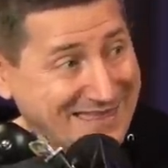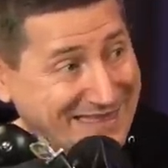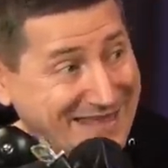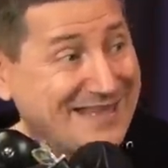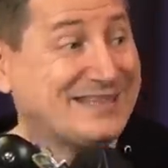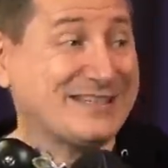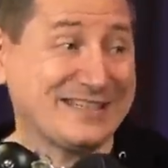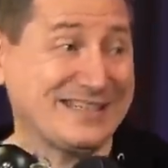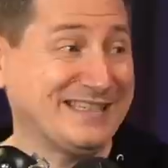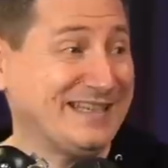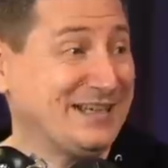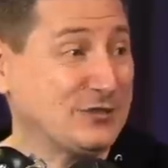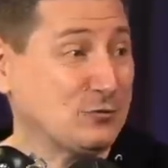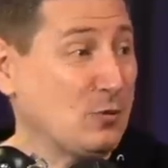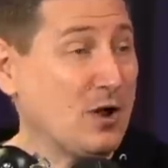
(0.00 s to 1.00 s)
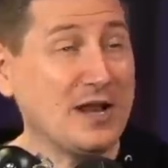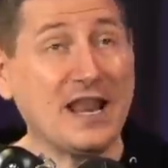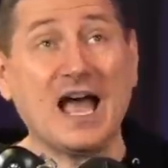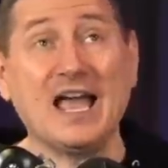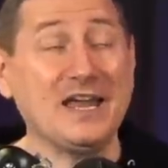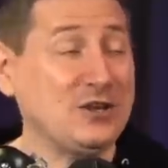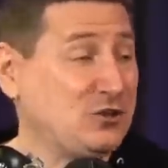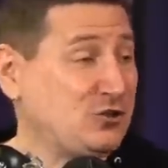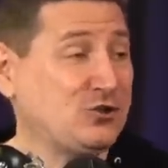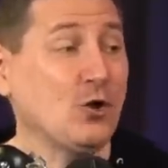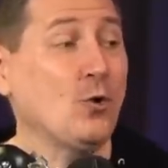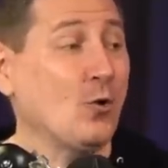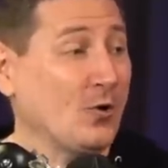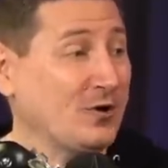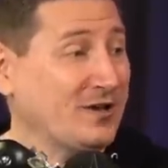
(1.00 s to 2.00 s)
This is one I
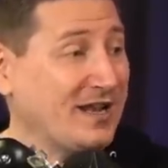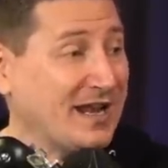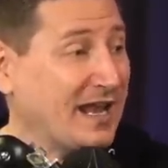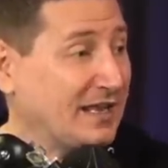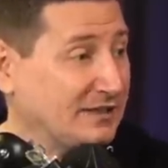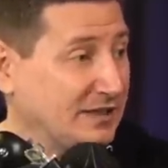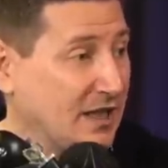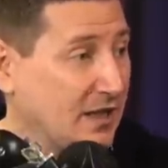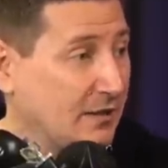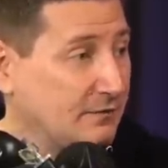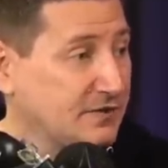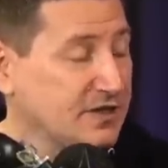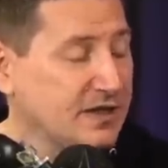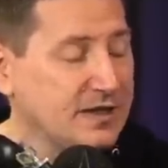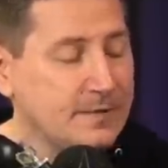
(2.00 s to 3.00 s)
adored and I loved.